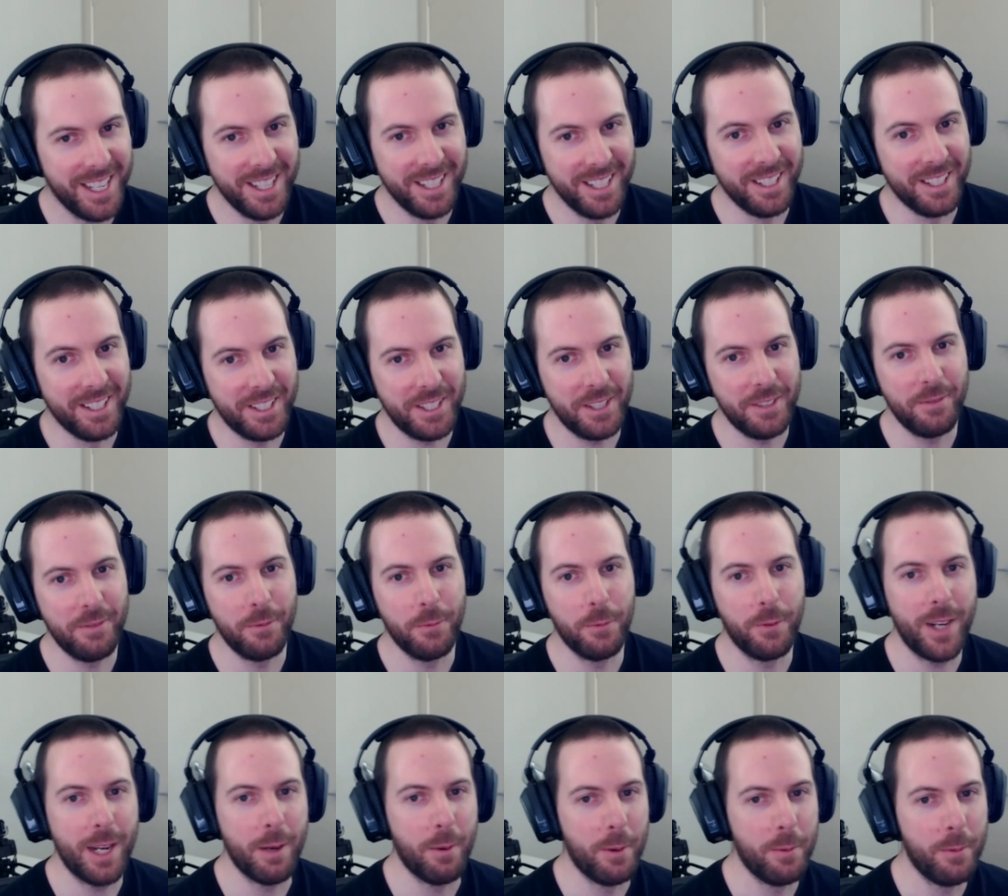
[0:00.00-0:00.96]
It's
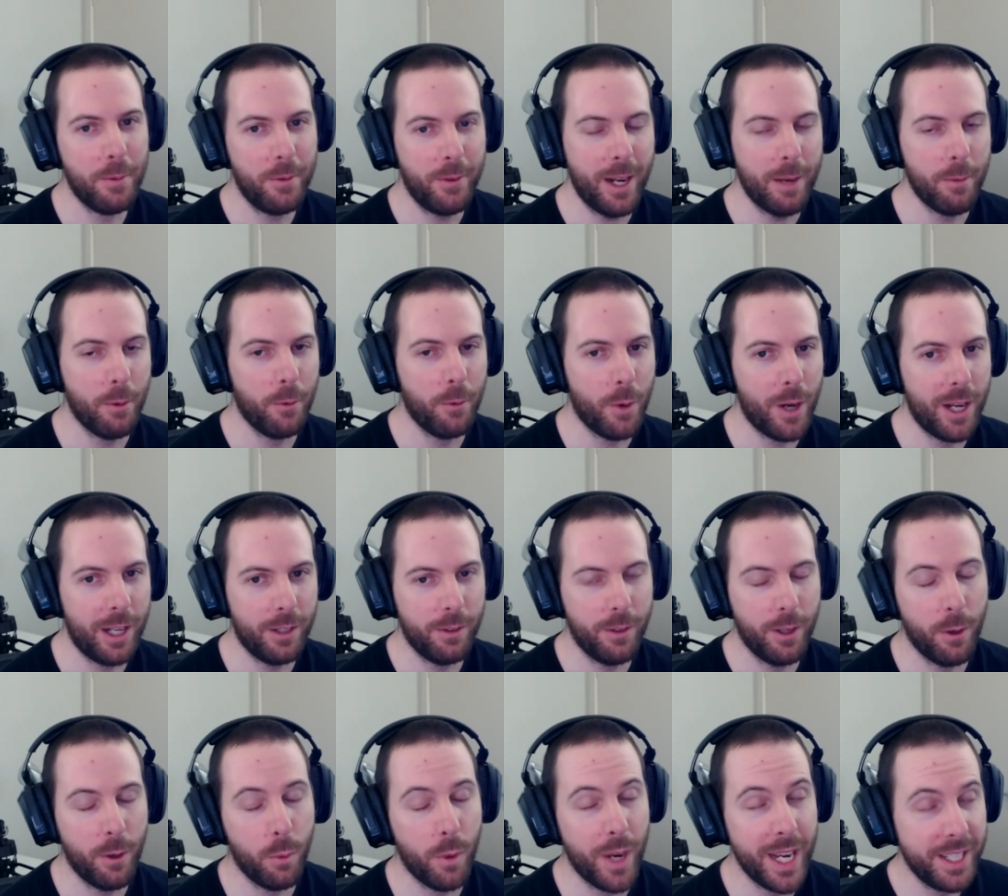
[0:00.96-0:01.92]
come a while
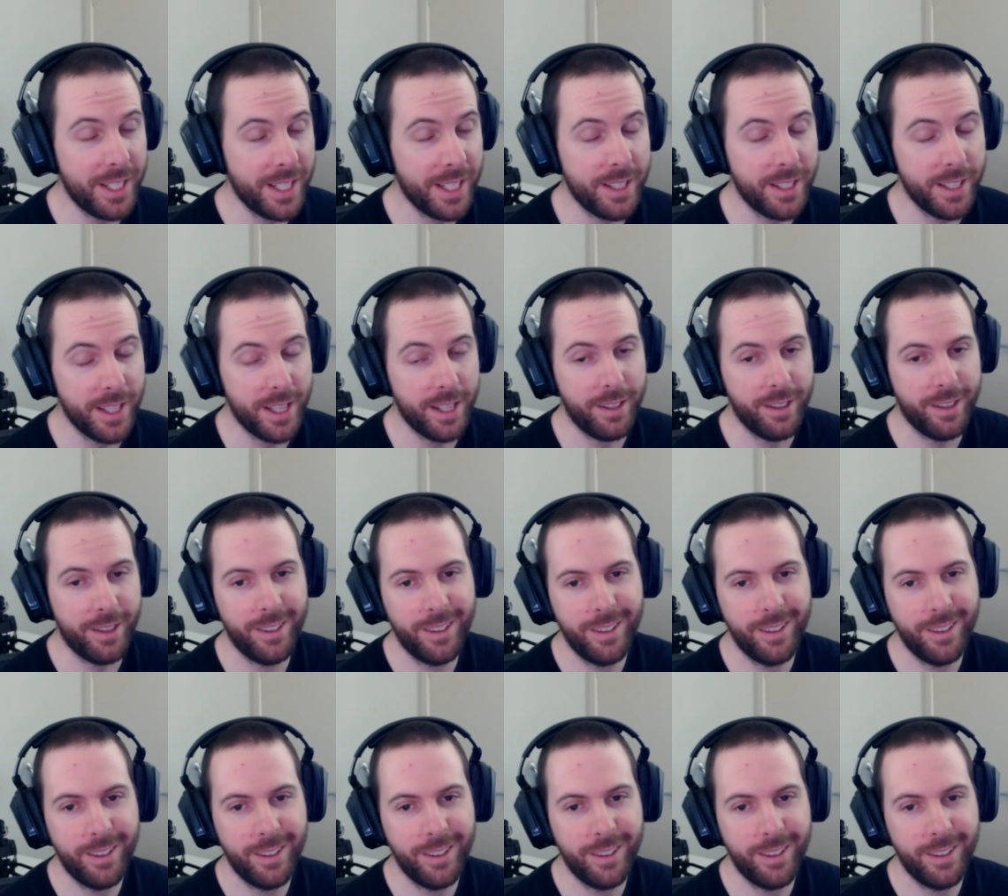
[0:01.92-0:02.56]
away since then.